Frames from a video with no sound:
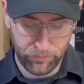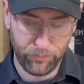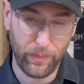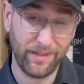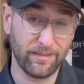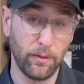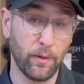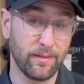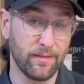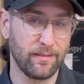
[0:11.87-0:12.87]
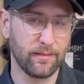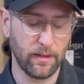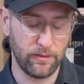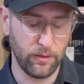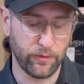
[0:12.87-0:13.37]
Basically what this is
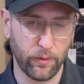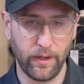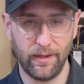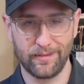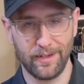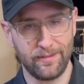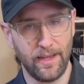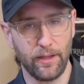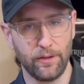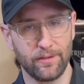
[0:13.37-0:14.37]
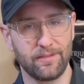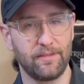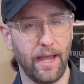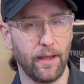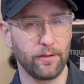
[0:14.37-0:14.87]
going to do for you, it's going to take your
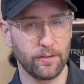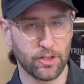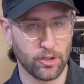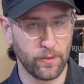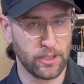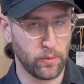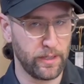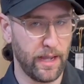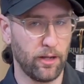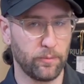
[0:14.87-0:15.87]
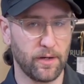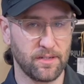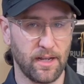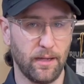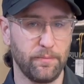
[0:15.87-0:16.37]
standard Street Twin handlebar
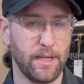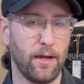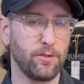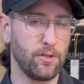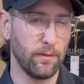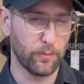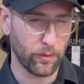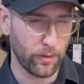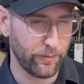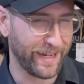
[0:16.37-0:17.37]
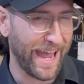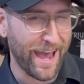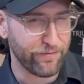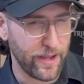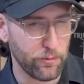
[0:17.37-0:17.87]
setup down to a more of a
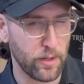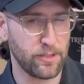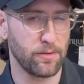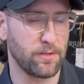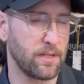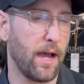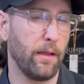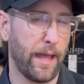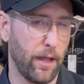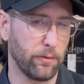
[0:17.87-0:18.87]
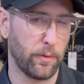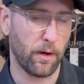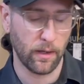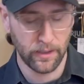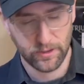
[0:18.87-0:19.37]
cafe racer style
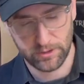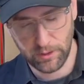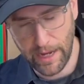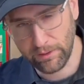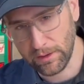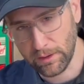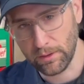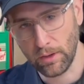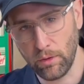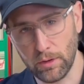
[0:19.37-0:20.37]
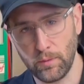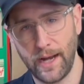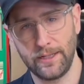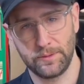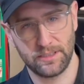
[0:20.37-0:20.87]
handlebar. So you have a little lower
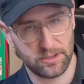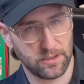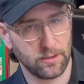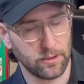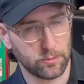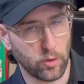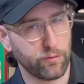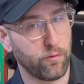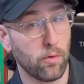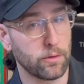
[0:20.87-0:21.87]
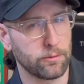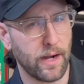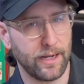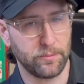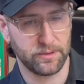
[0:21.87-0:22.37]
riding position, a little more forward
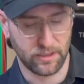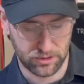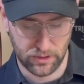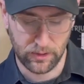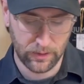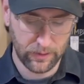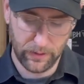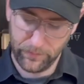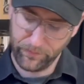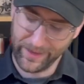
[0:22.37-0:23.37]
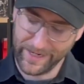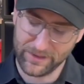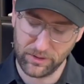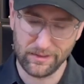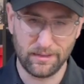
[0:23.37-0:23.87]
riding position.
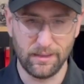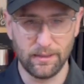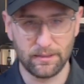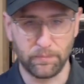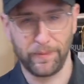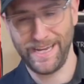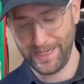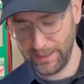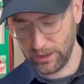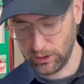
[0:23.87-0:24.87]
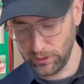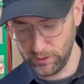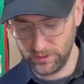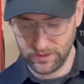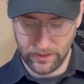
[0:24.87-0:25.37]
As you can see, this kit
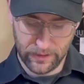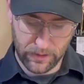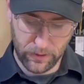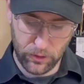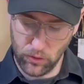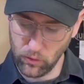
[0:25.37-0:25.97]
includes new